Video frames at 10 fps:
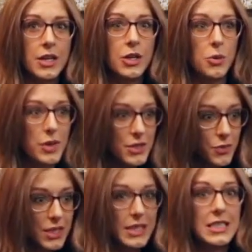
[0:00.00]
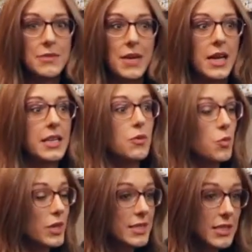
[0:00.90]
you know, what's really in demand,
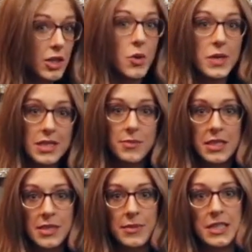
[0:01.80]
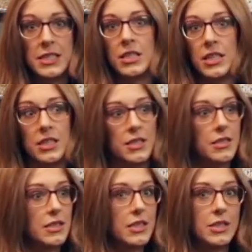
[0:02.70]
what's going to be in demand,
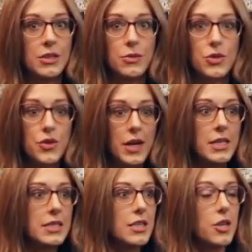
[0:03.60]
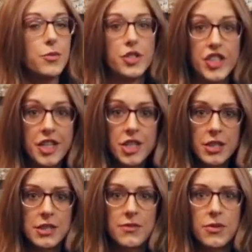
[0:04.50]
you know, trends and our
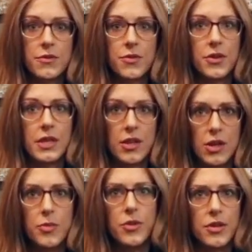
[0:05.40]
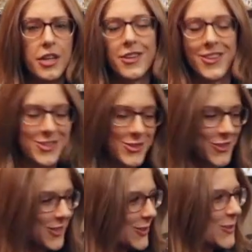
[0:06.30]
projections for the
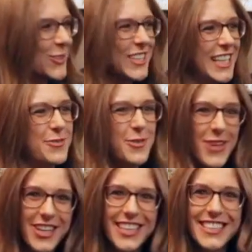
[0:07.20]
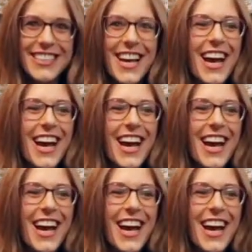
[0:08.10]
local labor market.